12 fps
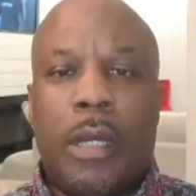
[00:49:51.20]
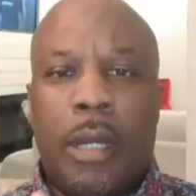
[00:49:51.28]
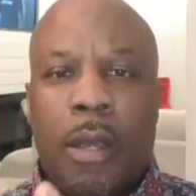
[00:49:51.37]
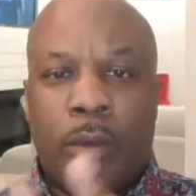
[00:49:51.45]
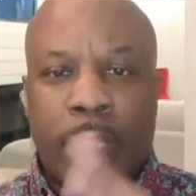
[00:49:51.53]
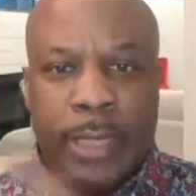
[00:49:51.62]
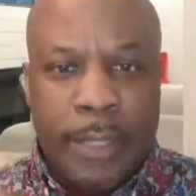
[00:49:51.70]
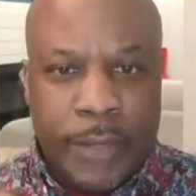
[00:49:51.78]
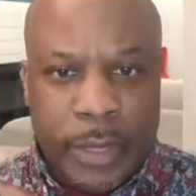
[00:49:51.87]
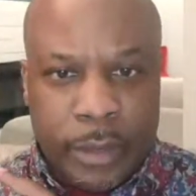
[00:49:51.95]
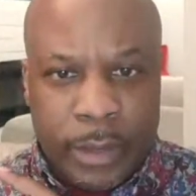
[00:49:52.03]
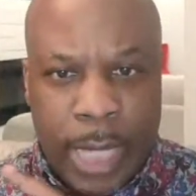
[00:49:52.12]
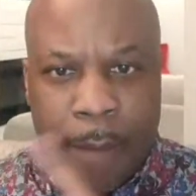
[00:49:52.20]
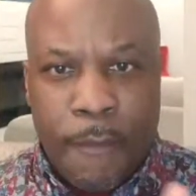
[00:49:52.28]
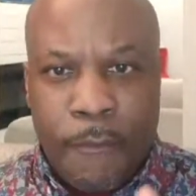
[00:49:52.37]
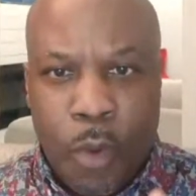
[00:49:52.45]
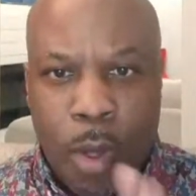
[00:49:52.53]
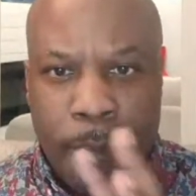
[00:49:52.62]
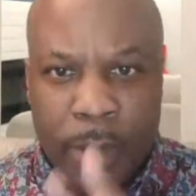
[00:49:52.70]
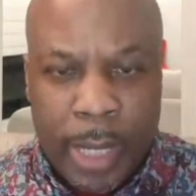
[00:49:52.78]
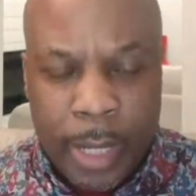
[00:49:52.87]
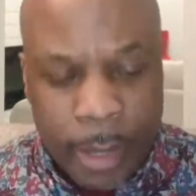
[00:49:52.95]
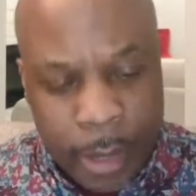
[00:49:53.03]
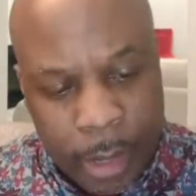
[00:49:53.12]
Number four.
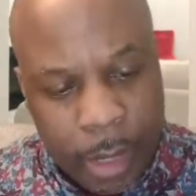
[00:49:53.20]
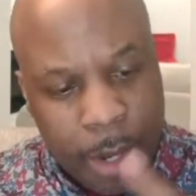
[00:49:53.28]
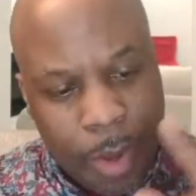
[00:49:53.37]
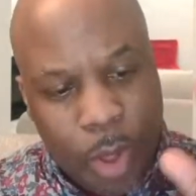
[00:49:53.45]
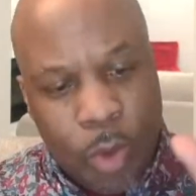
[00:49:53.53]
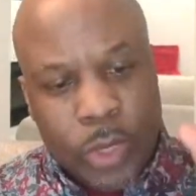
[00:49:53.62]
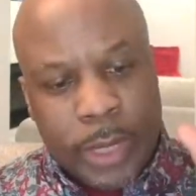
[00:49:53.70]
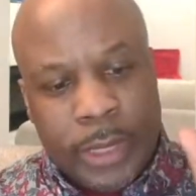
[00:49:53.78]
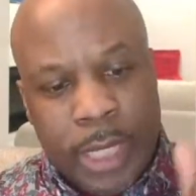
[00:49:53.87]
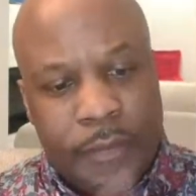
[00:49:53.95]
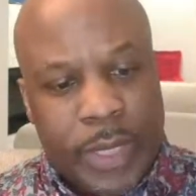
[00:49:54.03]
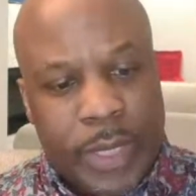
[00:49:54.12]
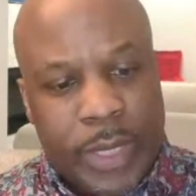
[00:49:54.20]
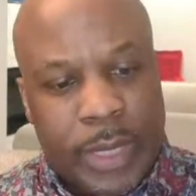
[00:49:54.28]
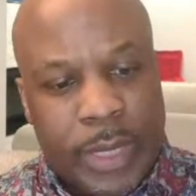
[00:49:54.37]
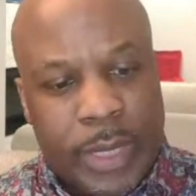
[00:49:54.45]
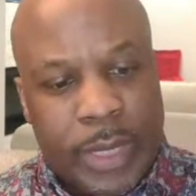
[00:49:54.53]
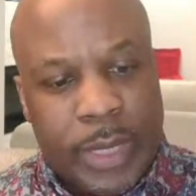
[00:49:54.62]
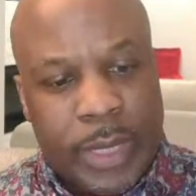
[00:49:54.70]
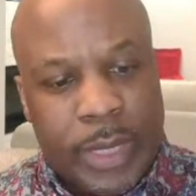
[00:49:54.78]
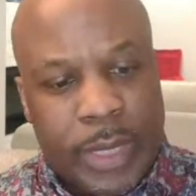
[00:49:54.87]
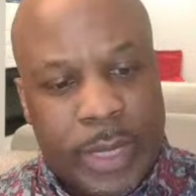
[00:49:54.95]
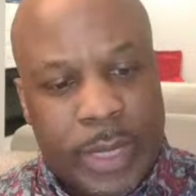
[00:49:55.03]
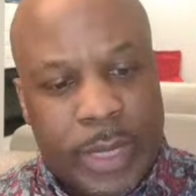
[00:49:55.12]
on the defense, number 4 player
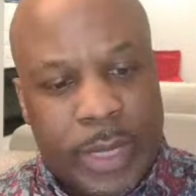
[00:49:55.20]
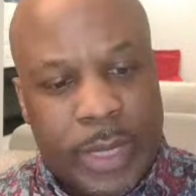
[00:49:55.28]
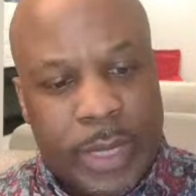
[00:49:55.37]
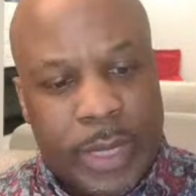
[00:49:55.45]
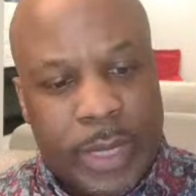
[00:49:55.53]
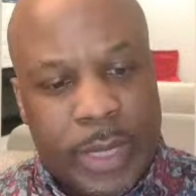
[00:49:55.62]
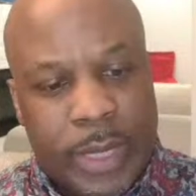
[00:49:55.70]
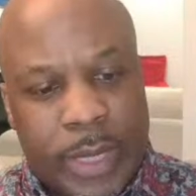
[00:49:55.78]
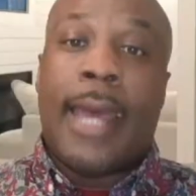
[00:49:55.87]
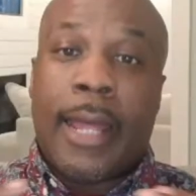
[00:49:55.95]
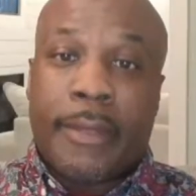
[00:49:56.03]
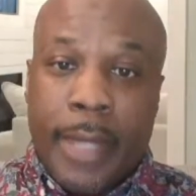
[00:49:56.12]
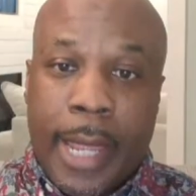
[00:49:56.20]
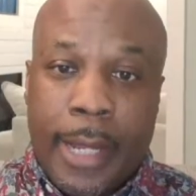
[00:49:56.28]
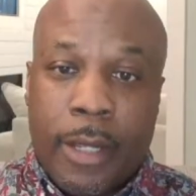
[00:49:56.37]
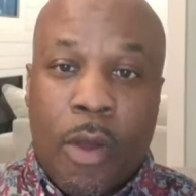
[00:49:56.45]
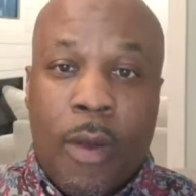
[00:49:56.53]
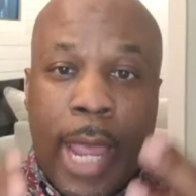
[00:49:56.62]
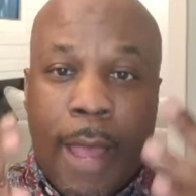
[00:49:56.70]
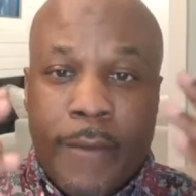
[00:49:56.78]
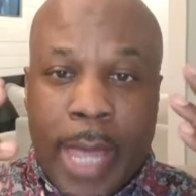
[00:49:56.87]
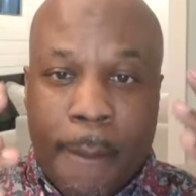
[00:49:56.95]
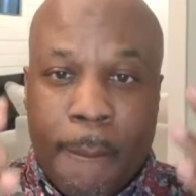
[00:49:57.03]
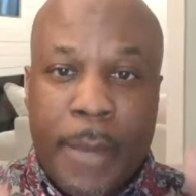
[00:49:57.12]
on the defensive side of the ball
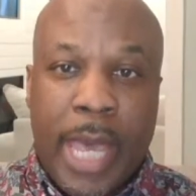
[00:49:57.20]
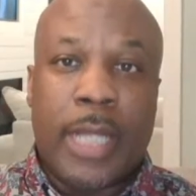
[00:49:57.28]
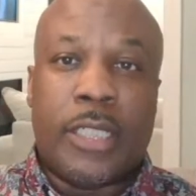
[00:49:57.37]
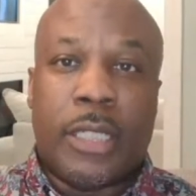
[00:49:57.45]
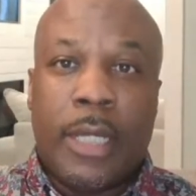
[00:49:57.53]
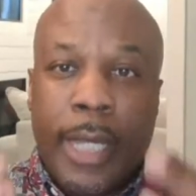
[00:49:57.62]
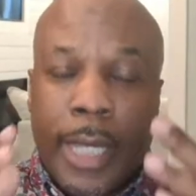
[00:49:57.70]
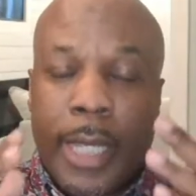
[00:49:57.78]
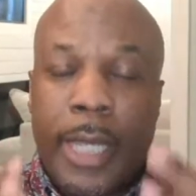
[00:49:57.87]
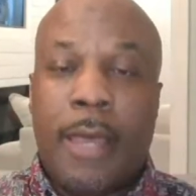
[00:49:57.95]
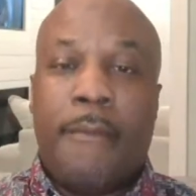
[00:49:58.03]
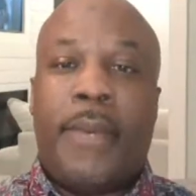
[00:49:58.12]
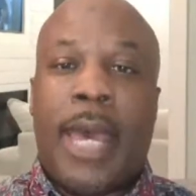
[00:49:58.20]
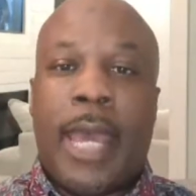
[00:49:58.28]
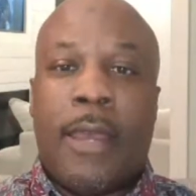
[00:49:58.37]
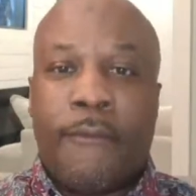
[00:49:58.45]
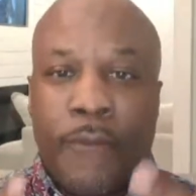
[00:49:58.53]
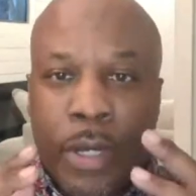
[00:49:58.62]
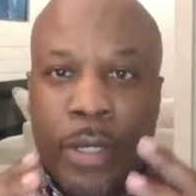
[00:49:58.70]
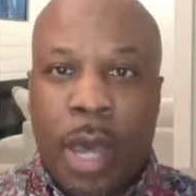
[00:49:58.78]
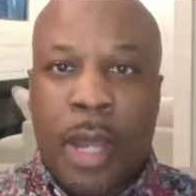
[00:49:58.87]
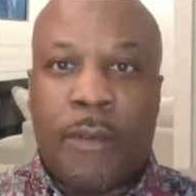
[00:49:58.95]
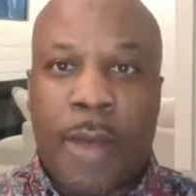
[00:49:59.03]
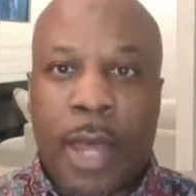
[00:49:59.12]
that I think gonna have a major